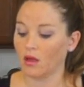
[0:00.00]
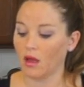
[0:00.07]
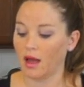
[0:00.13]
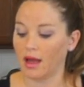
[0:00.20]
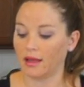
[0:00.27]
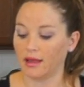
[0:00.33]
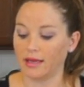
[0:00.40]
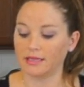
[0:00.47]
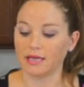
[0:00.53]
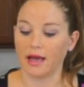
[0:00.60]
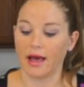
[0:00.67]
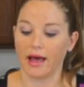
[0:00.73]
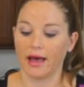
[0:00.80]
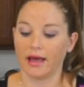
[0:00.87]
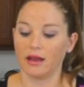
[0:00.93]
I like to
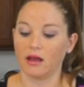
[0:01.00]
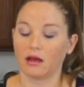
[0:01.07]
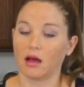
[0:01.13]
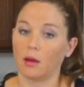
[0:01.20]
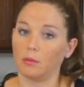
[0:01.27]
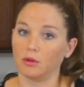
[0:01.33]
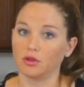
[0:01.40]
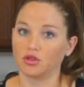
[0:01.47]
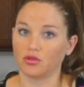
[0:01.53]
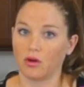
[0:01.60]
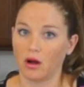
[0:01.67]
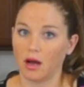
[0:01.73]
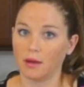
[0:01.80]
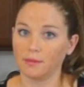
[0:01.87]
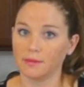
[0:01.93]
add a couple
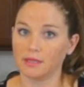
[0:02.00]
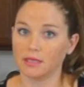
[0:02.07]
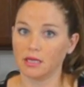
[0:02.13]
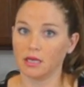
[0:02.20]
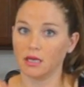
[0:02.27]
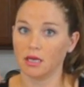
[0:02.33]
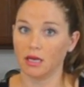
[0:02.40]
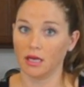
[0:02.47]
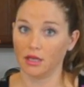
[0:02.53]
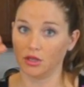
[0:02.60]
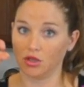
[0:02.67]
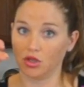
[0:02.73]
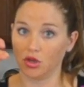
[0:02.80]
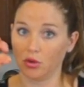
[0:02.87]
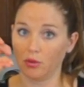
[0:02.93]
drops
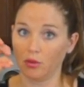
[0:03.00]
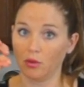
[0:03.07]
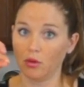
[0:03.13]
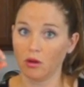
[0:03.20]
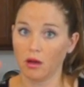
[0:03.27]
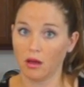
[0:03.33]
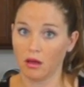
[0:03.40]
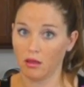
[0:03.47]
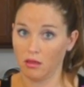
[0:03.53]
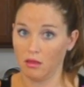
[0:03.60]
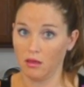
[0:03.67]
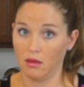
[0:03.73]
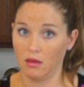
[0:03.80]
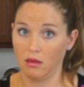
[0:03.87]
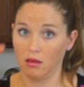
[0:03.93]
into
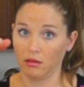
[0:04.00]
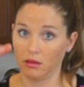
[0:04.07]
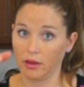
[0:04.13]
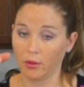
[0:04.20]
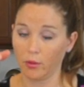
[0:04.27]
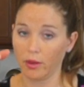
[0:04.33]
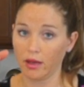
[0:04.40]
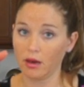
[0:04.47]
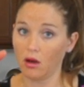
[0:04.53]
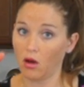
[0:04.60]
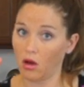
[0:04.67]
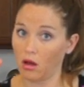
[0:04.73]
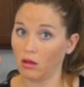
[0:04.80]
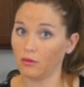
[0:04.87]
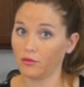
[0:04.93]
the liquid.
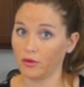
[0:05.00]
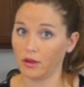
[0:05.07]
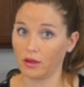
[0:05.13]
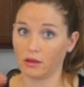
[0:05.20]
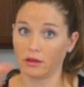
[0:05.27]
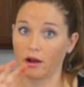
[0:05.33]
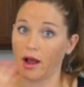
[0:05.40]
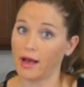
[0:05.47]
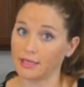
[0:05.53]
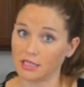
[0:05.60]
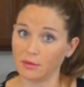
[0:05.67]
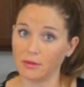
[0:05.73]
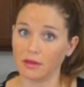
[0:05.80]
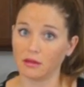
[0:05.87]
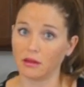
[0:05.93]
All free and clear has
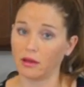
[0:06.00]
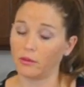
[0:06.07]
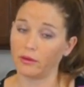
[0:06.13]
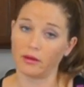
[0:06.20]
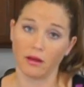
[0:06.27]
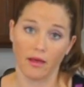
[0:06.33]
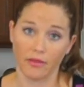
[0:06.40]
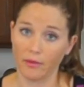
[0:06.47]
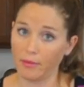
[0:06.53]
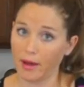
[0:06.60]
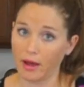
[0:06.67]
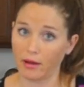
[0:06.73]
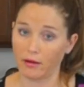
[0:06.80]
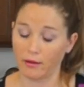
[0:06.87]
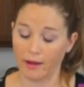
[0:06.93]
to be the liquid, not the
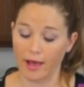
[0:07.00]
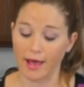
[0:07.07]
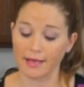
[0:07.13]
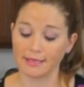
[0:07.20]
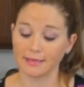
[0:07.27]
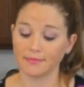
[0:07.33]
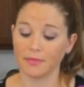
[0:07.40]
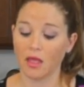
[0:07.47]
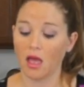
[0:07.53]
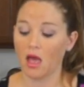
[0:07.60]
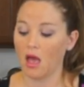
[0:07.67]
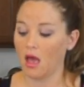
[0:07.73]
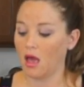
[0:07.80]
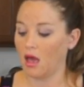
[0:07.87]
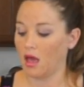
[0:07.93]
powder, guys.
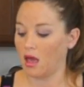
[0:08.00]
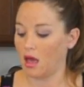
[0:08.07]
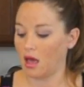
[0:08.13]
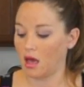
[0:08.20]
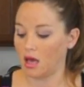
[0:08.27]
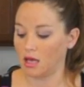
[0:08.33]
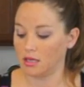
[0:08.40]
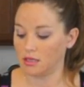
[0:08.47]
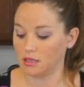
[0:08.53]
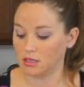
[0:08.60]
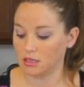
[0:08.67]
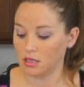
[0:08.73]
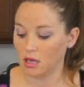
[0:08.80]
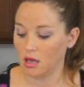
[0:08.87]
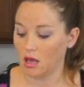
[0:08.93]

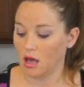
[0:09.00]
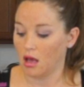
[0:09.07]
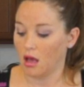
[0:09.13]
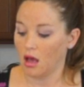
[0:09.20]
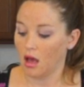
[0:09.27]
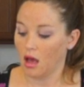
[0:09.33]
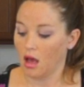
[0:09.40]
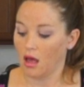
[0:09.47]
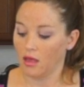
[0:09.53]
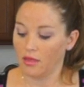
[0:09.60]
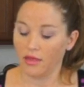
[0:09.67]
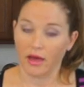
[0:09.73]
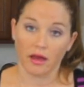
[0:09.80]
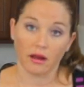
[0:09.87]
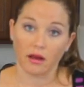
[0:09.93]
And
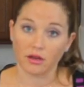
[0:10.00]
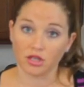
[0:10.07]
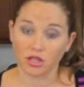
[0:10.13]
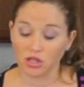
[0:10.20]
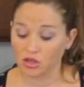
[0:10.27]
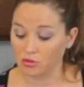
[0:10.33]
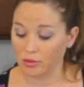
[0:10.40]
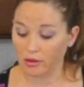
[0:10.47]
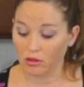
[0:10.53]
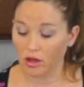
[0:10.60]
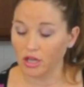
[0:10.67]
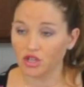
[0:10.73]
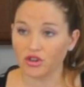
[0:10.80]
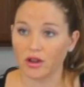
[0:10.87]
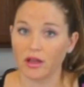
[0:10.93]
then I just do my
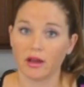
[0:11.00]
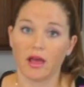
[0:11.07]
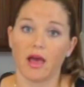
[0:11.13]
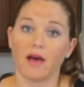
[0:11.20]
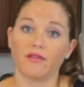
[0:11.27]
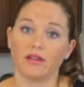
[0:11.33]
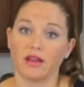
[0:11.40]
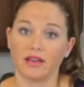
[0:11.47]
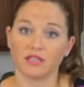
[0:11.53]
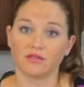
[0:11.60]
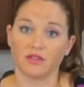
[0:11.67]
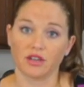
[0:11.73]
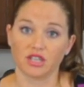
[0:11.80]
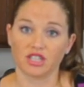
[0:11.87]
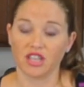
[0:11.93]
laundry and I have a nice
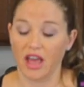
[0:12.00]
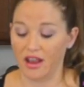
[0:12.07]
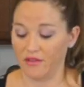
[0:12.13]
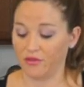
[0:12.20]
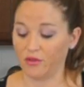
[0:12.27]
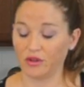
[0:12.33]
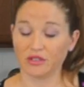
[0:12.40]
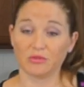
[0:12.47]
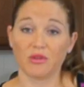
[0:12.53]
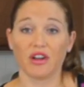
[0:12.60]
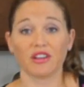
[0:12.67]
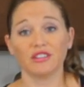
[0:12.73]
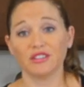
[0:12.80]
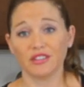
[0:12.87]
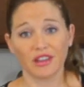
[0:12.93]
fresh scent. Of course, I'm
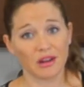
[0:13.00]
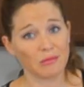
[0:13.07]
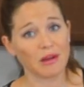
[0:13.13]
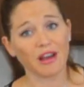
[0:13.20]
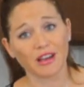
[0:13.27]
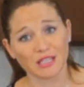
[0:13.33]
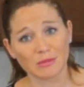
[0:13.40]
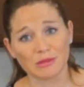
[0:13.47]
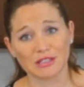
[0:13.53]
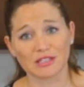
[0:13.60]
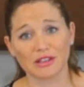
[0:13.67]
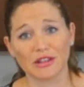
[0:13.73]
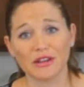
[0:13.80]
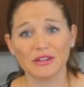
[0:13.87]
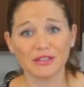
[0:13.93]
not going to do that on my husband's
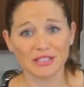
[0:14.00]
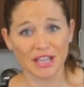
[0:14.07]
clothes.